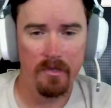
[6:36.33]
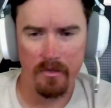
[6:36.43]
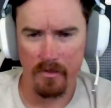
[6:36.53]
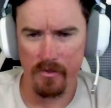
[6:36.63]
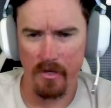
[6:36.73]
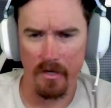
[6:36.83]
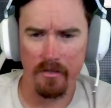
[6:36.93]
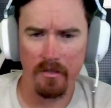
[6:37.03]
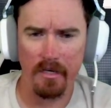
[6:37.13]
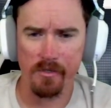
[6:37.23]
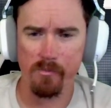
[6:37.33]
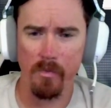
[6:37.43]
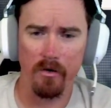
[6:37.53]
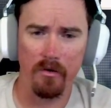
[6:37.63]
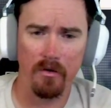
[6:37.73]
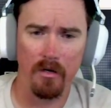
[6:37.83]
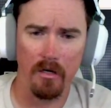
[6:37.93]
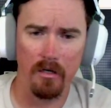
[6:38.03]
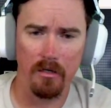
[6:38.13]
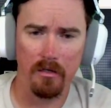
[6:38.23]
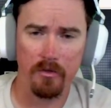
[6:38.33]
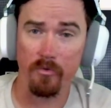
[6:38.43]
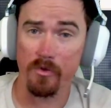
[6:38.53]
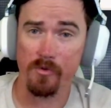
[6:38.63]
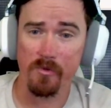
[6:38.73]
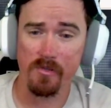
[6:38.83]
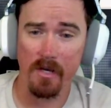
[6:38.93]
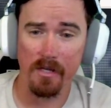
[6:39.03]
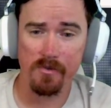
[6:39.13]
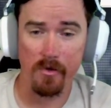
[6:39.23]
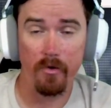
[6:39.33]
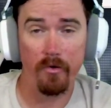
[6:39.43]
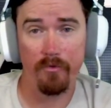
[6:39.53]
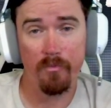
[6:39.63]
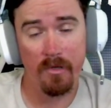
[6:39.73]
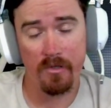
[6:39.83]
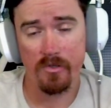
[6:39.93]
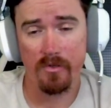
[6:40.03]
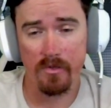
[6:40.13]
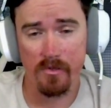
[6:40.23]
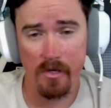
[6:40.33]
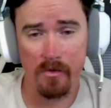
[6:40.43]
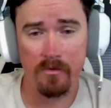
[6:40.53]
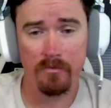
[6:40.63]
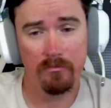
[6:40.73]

this guy, I think, has better charisma stats, so if you pitch the sale,